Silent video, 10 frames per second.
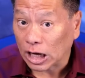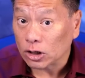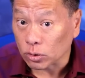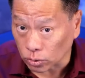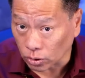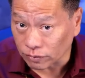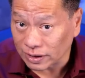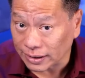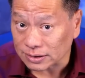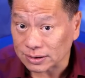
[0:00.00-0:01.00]
The row of
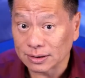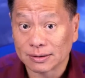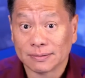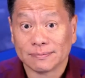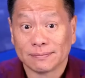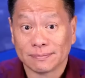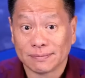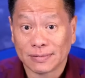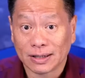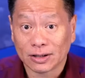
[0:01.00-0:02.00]
lights.
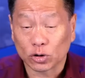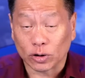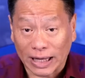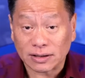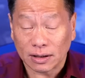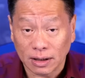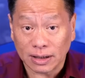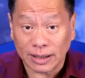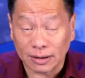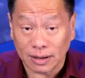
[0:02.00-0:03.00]
So that's
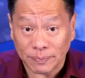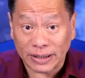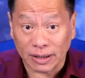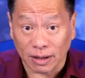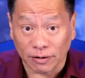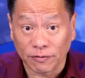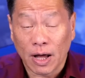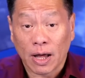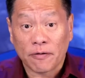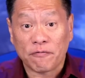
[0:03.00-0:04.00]
literally the meaning of
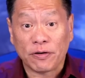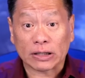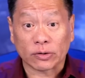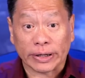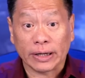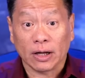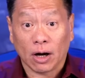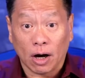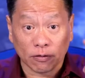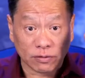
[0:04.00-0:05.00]
victory
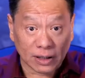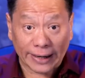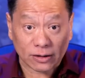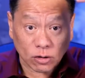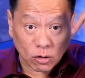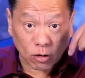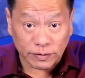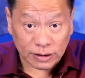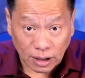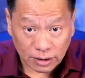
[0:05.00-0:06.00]
of light
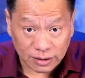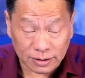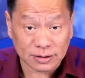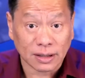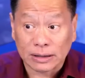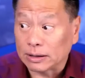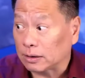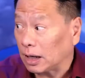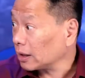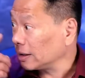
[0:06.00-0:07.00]
over darkness. The
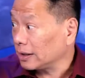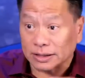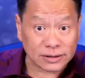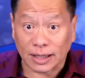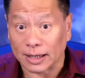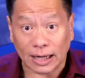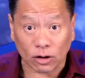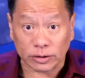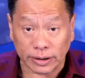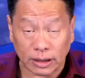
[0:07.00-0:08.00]
darkness is not
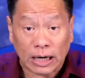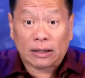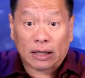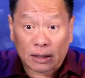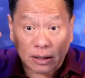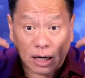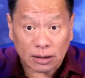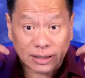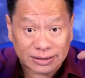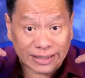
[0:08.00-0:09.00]
out there, the
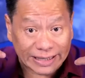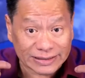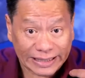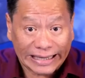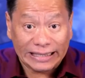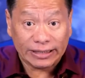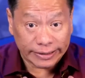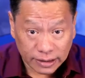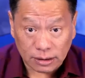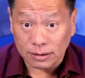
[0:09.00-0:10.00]
darkness is in
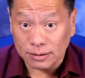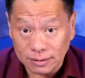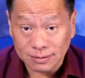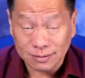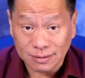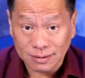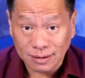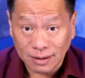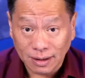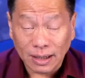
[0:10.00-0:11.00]
here.
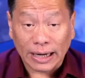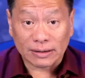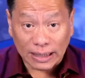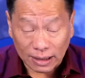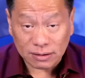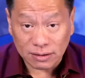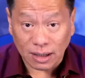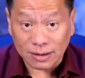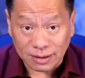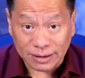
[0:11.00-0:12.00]
And that
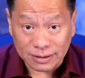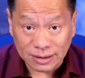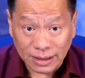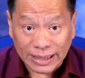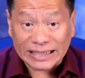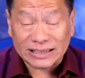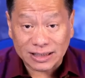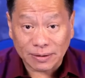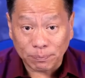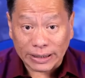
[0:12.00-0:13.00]
darkness is
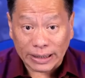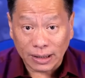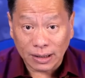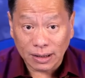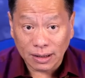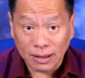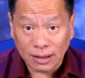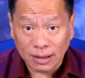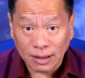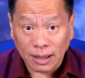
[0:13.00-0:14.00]
simply
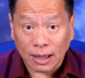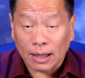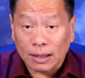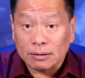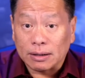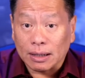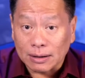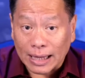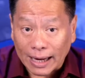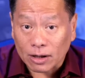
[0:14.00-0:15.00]
the
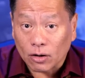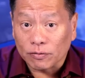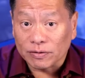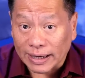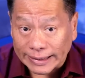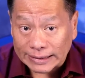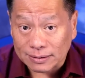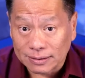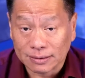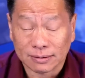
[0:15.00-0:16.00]
lack of light.